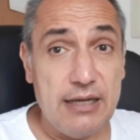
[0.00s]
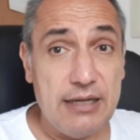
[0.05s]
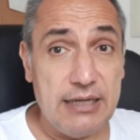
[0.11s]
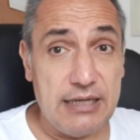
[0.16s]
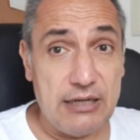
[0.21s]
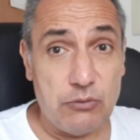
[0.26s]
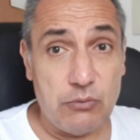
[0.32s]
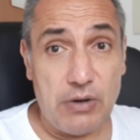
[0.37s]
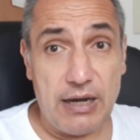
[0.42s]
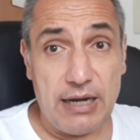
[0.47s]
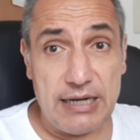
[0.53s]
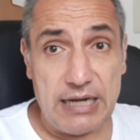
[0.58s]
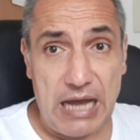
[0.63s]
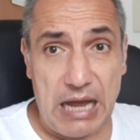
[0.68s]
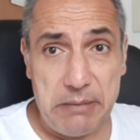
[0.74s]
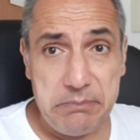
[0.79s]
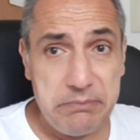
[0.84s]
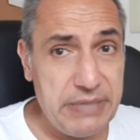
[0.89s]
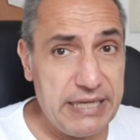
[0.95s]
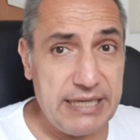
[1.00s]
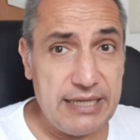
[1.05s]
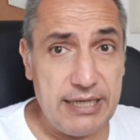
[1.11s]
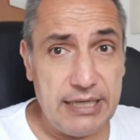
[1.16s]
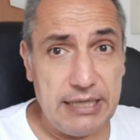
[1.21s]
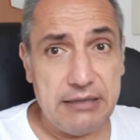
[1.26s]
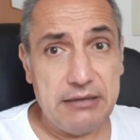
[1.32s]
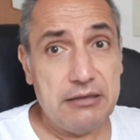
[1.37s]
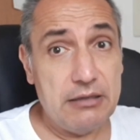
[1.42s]
in a while a big
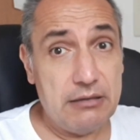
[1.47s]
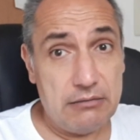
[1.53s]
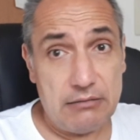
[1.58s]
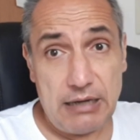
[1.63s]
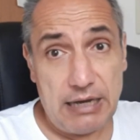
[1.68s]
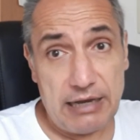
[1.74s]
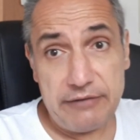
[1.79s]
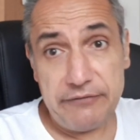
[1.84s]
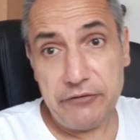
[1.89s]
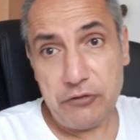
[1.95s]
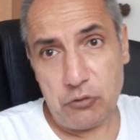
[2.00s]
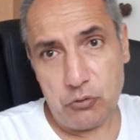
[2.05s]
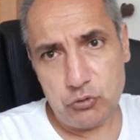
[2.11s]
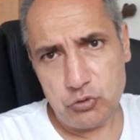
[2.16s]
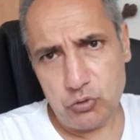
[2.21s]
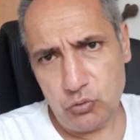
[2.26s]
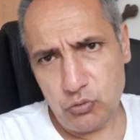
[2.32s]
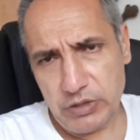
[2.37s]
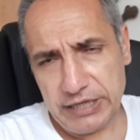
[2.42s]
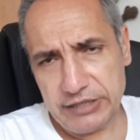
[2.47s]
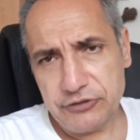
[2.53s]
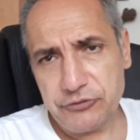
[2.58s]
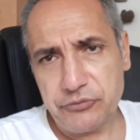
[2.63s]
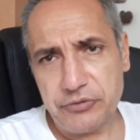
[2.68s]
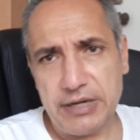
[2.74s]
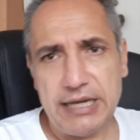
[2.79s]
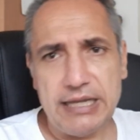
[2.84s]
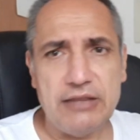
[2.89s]
hit are those who can
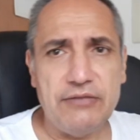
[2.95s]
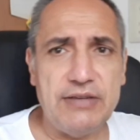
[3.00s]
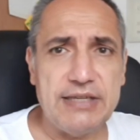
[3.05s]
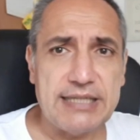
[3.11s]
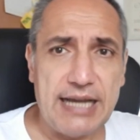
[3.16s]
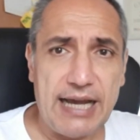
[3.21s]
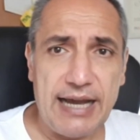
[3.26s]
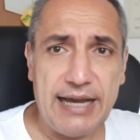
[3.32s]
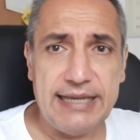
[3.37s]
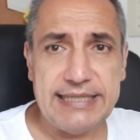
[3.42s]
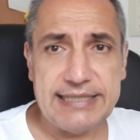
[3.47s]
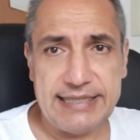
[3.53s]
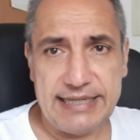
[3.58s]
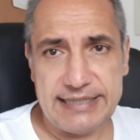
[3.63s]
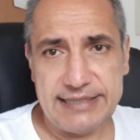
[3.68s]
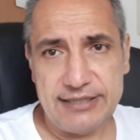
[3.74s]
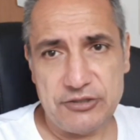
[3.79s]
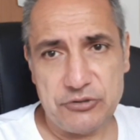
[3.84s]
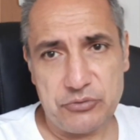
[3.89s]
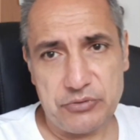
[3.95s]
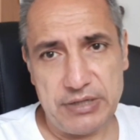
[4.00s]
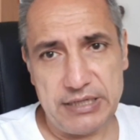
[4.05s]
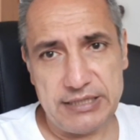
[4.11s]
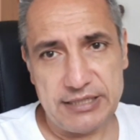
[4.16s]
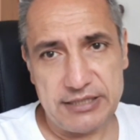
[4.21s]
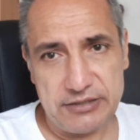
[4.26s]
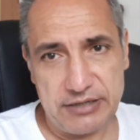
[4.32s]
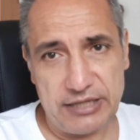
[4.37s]
trade these high success
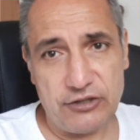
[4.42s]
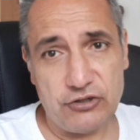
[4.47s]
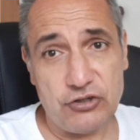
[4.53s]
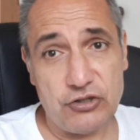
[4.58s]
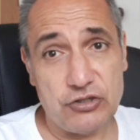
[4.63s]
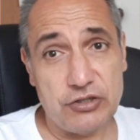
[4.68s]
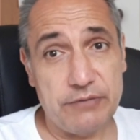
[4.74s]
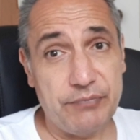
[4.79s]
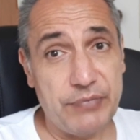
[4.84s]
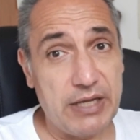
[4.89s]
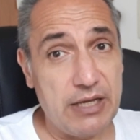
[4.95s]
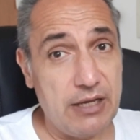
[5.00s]
rate strategies.